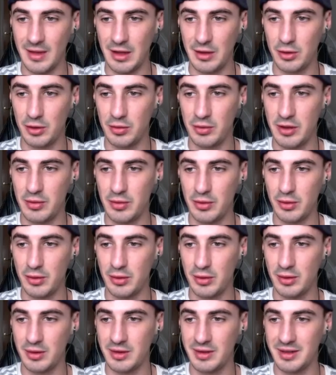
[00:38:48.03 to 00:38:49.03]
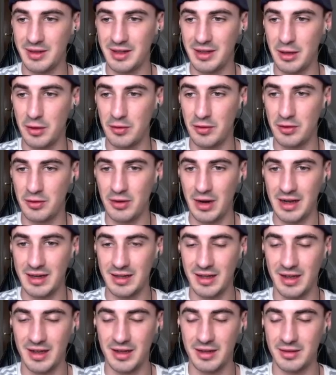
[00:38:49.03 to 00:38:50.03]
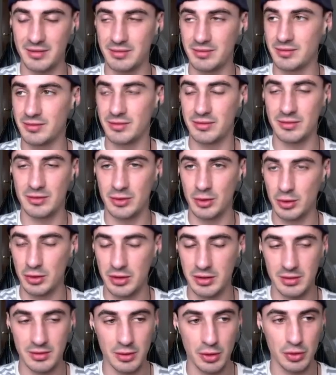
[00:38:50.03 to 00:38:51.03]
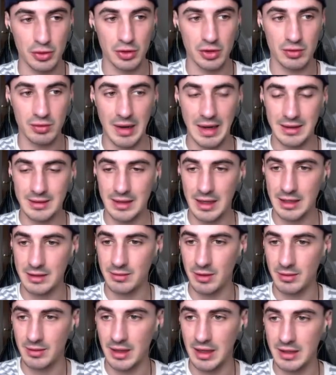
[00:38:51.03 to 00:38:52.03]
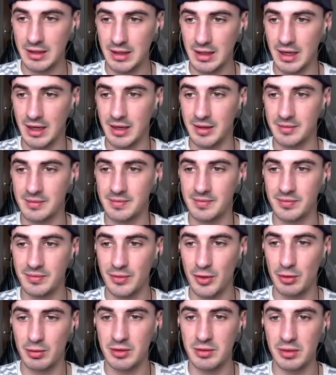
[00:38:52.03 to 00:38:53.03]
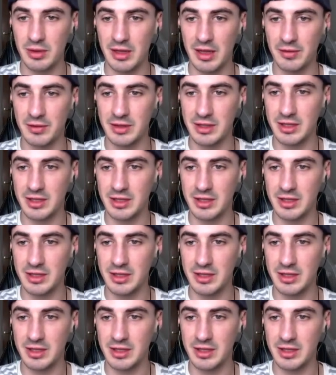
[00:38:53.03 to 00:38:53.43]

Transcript: A lot of people loving not just Raxas, my bad. A lot of people loving